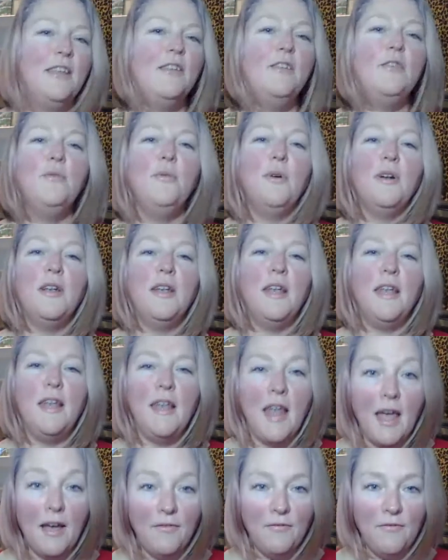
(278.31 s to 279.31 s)
you are
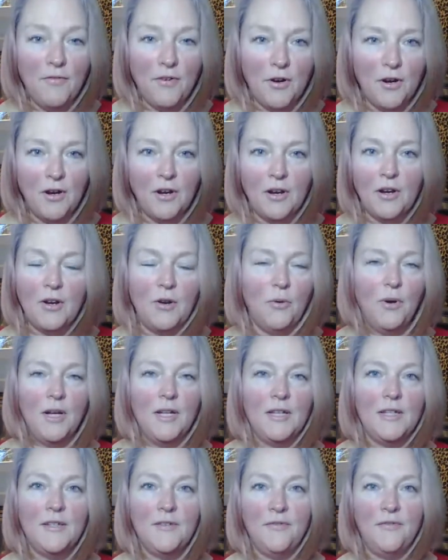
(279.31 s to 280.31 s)
never
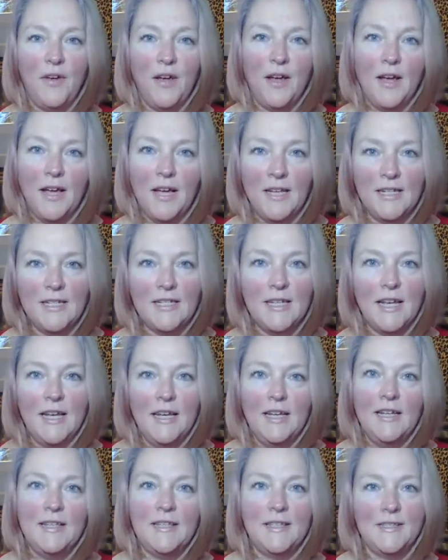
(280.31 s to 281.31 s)
going to find
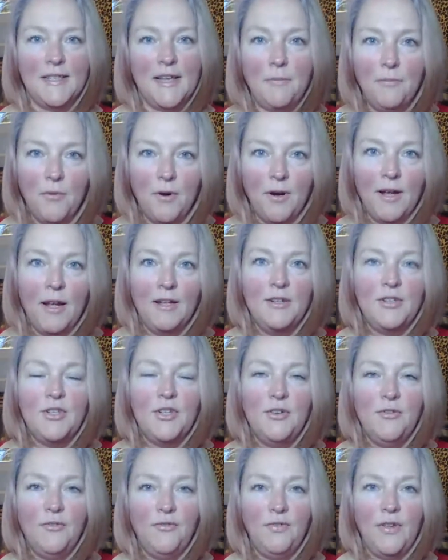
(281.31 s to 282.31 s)
someone
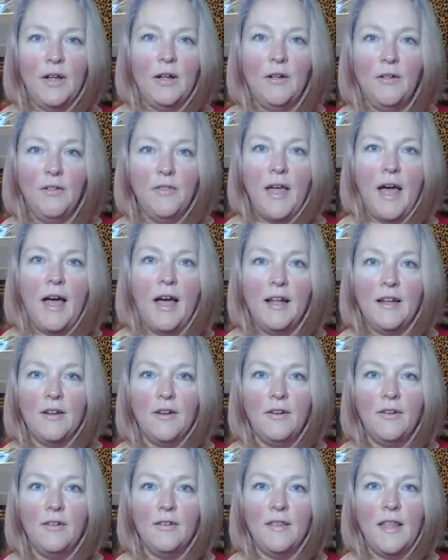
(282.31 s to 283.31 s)
to fill that
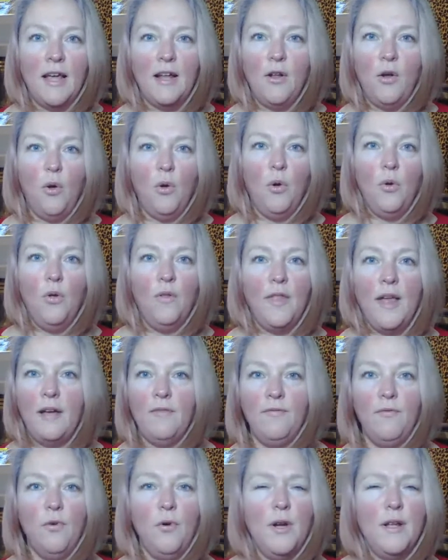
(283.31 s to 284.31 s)
that hole,
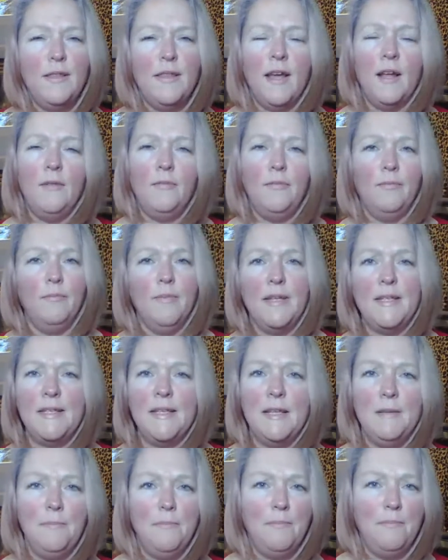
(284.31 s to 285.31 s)
that void, that
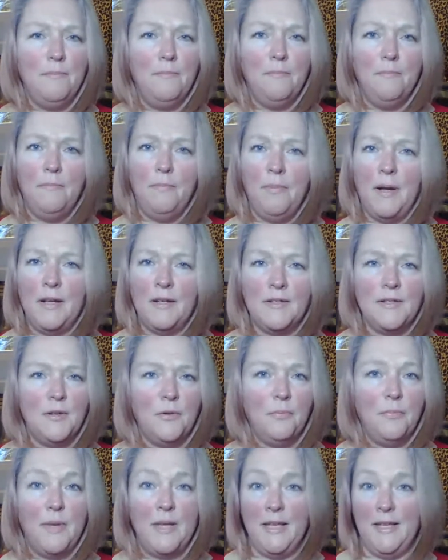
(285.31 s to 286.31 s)
missing
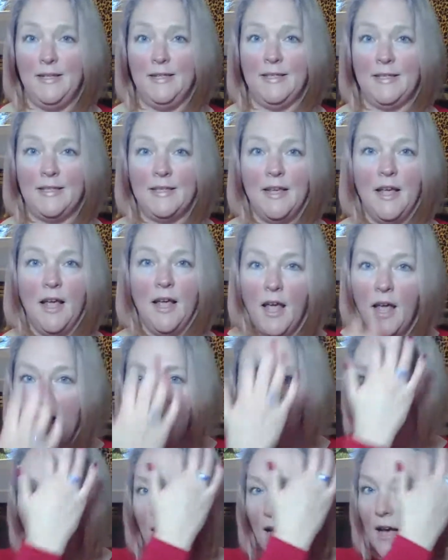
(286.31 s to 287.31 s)
puzzle piece.
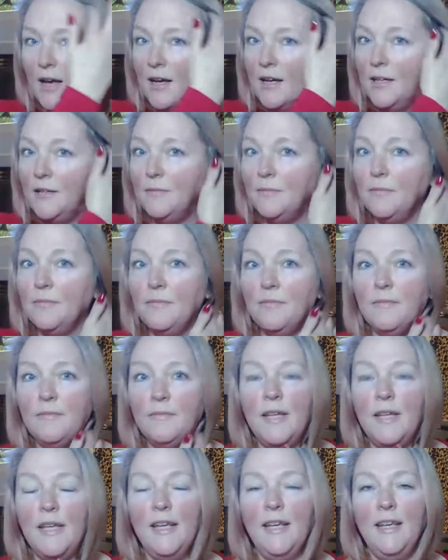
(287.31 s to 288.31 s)
Um,
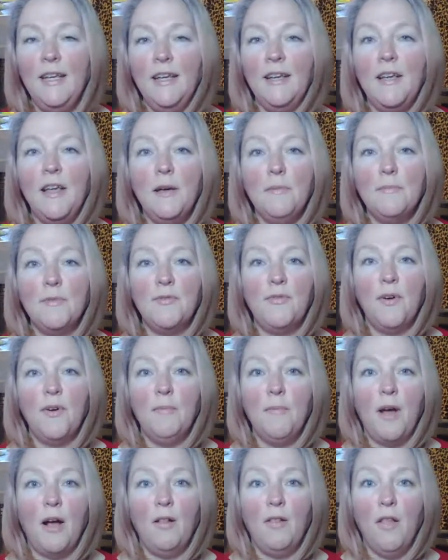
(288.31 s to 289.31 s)
it comes
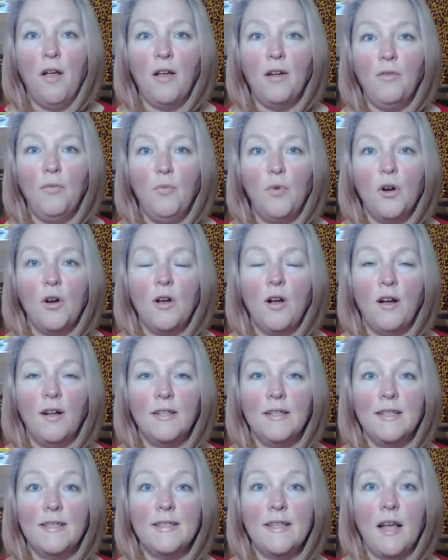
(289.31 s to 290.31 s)
from a lot of work
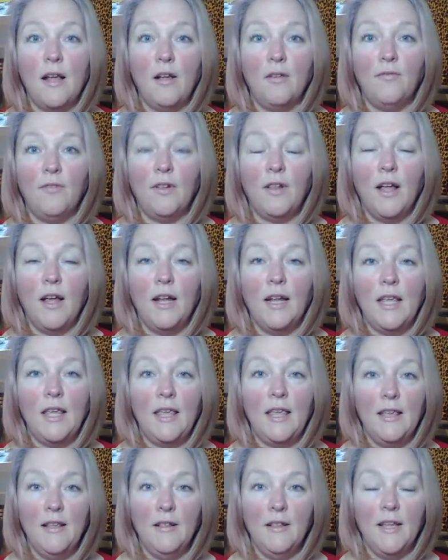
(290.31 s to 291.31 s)
on self, a lot of
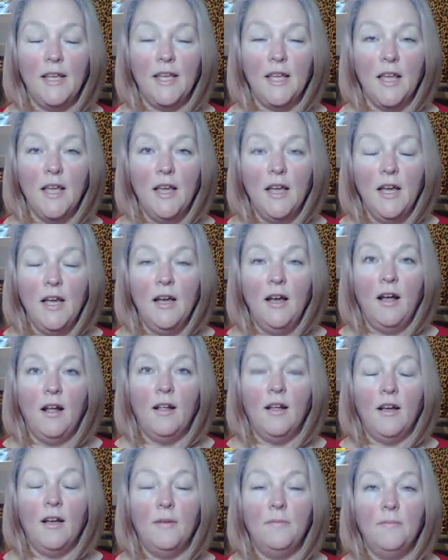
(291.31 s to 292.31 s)
healing.
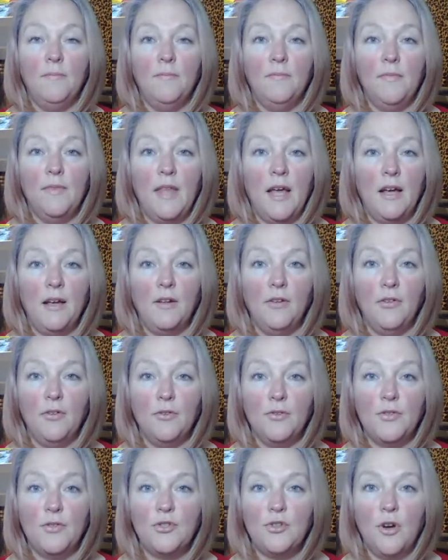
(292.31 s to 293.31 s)
Um, that
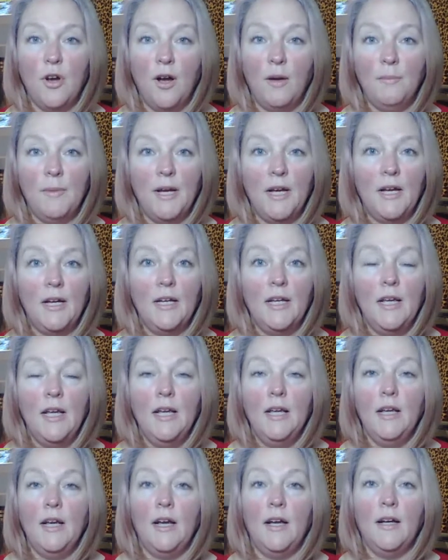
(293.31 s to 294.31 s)
includes trauma.
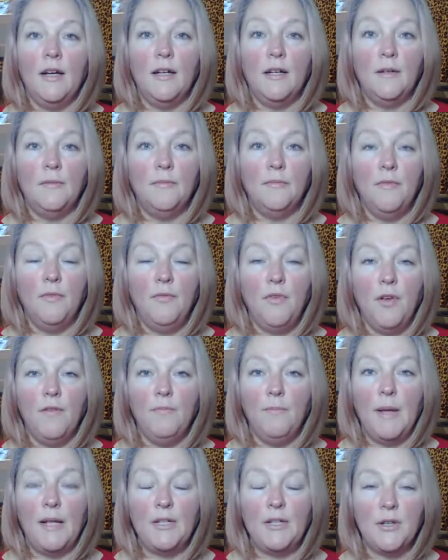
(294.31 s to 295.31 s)
Um, if you have
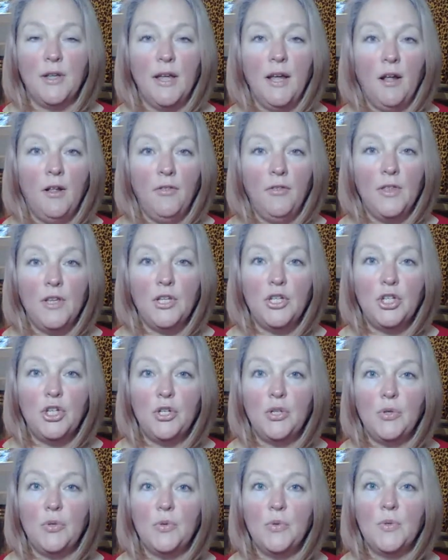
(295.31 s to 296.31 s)
mental health
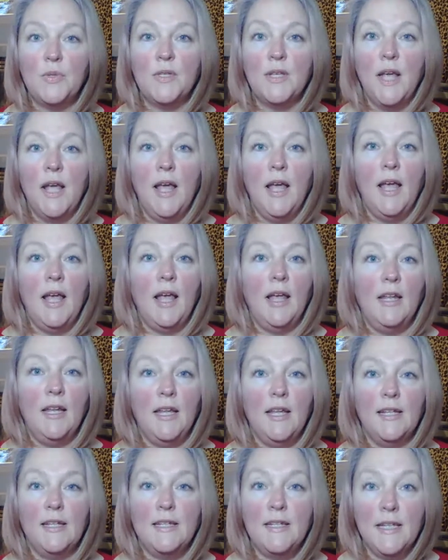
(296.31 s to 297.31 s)
issues,
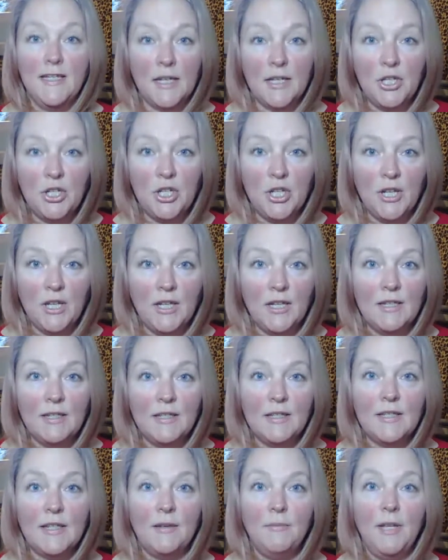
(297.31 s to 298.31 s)
any
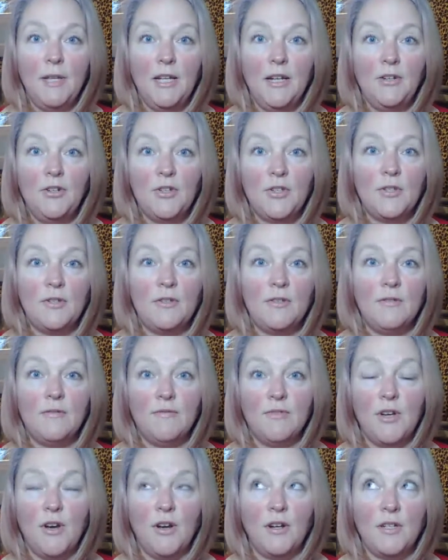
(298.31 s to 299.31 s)
addictions. I mean, I just
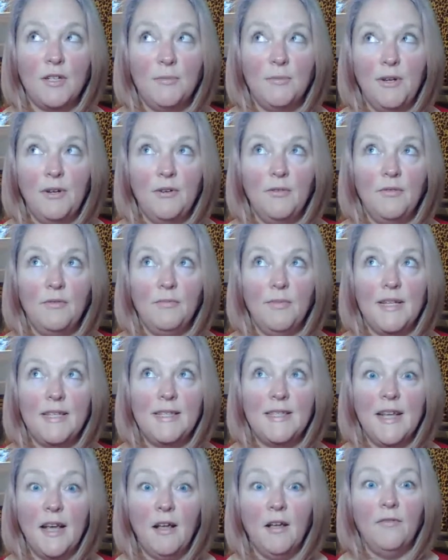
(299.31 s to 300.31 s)
talked about
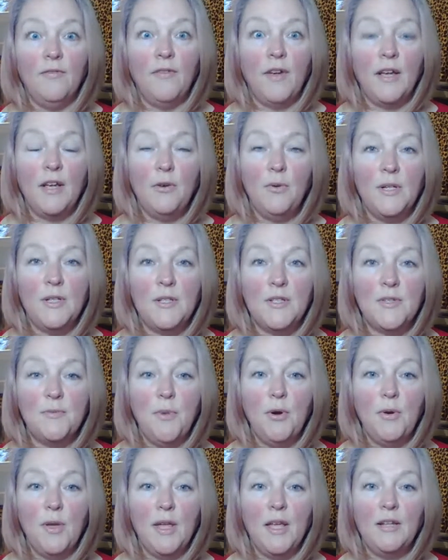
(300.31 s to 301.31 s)
myself. I quit
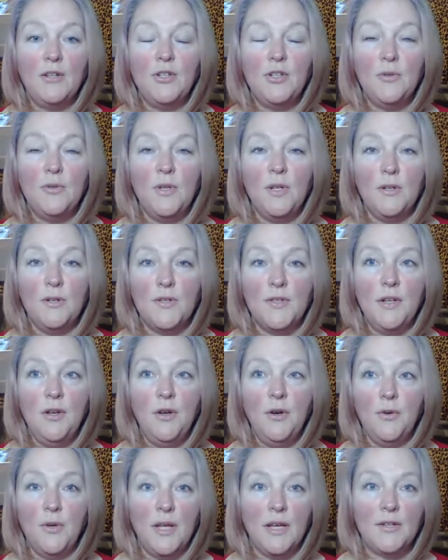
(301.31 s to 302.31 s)
smoking two years
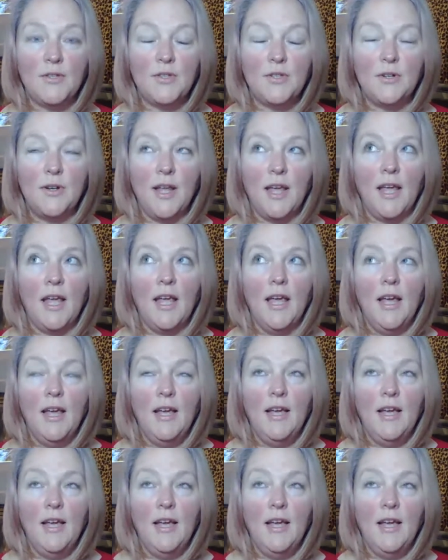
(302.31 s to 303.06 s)
ago yesterday.